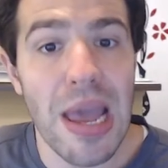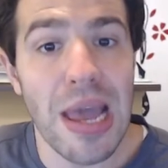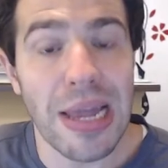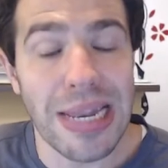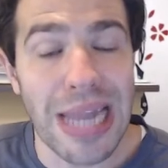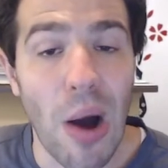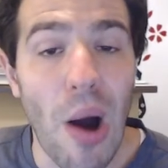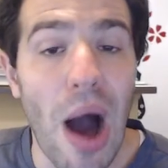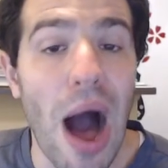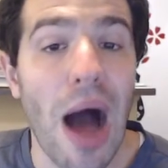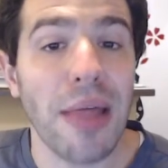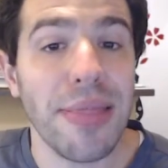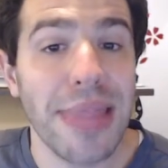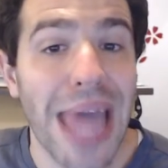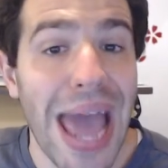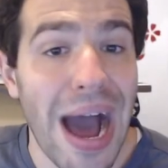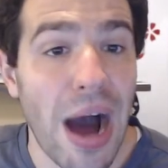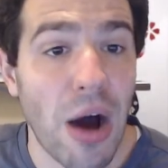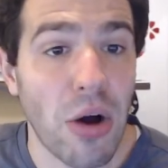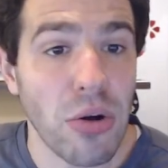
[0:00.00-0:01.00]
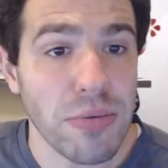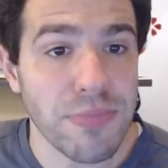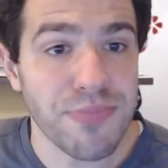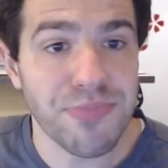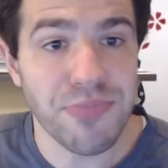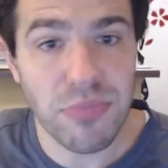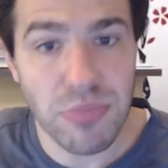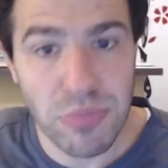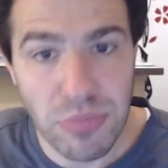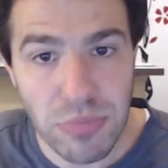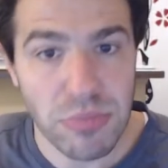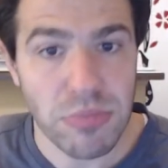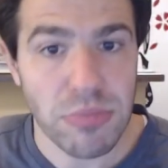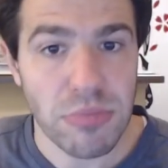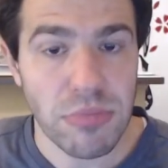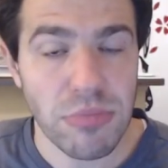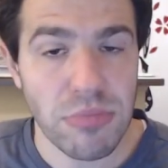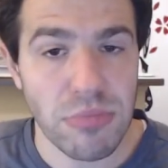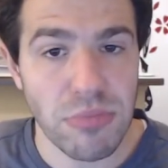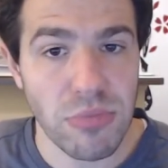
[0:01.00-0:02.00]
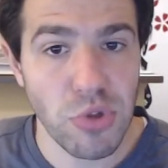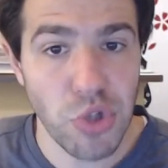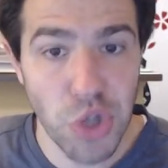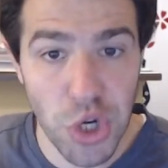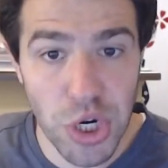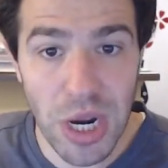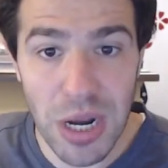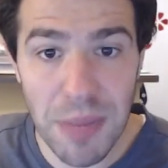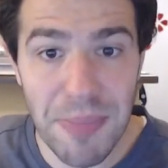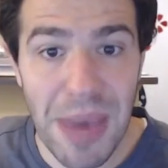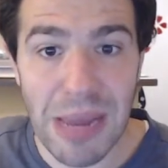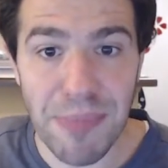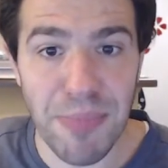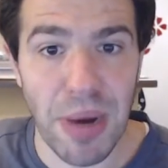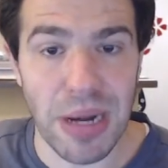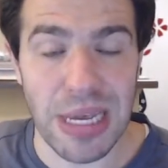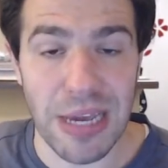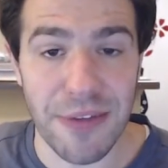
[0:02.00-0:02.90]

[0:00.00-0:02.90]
Now, you're going to make money.